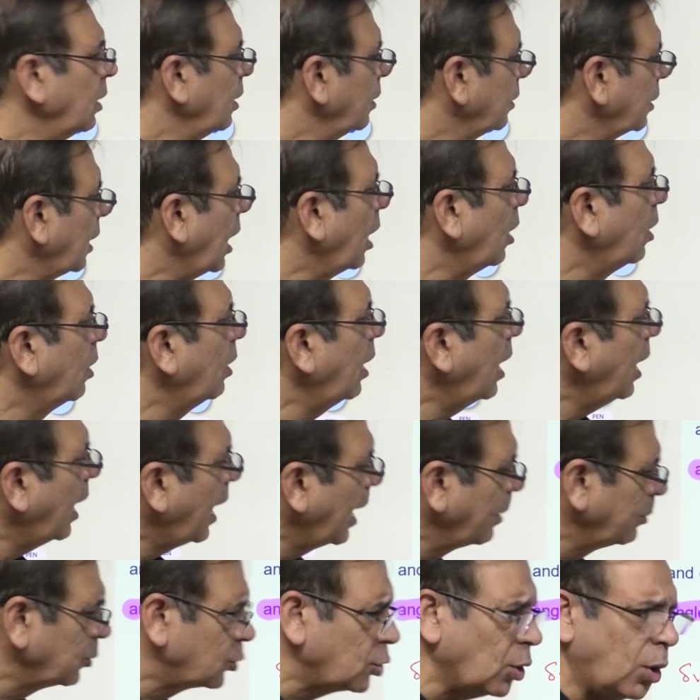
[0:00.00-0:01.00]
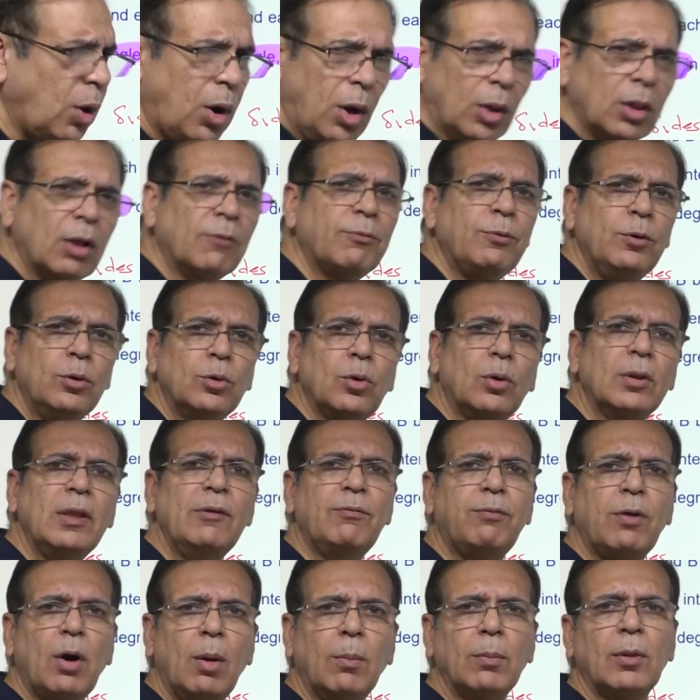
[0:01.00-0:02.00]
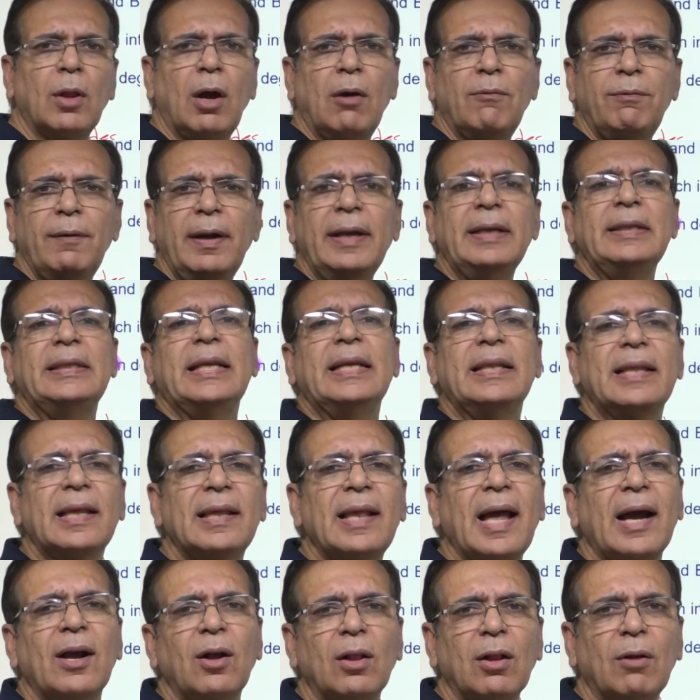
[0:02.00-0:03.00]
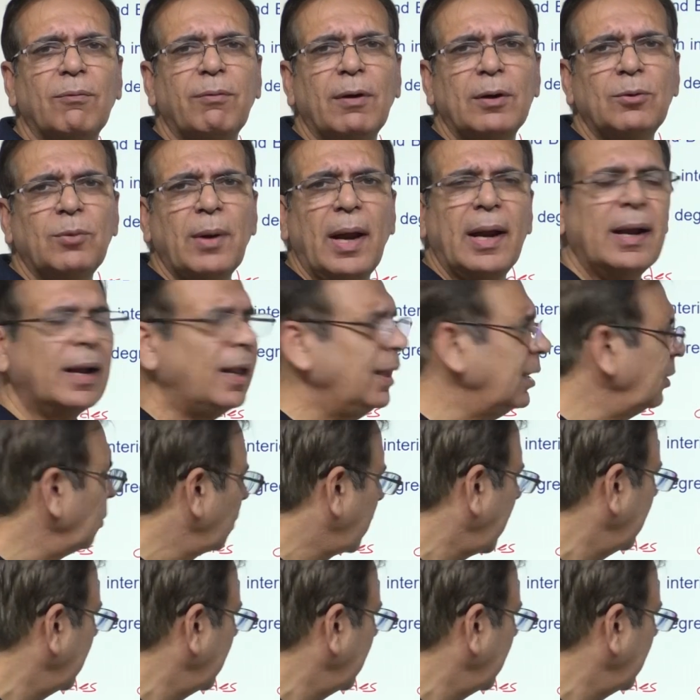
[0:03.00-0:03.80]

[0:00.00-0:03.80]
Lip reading: Now I'm sure all of you know the formula of interior angle of a triangle. You